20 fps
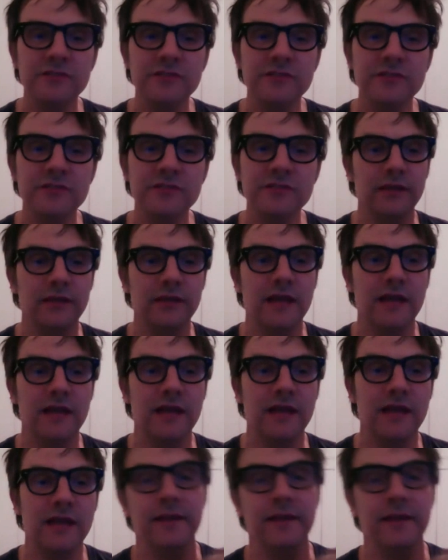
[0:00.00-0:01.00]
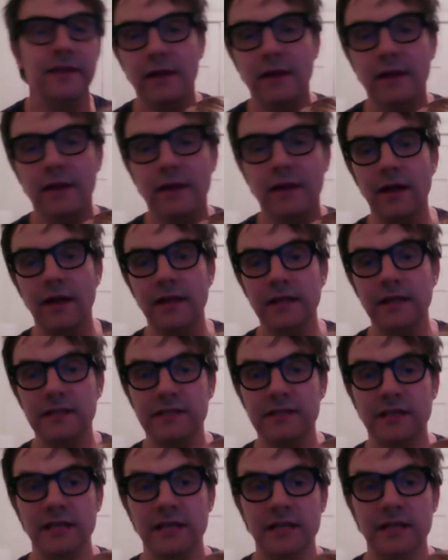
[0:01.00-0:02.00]
doing that and
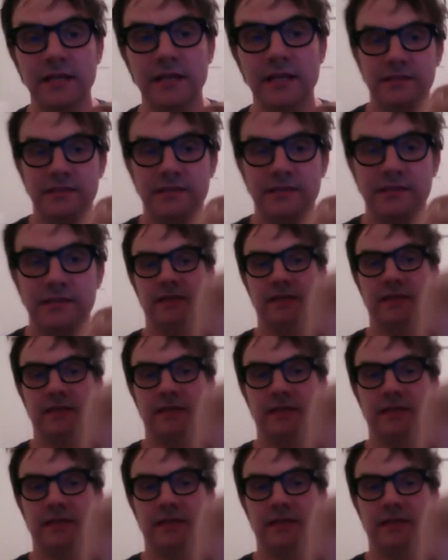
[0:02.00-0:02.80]
it's kind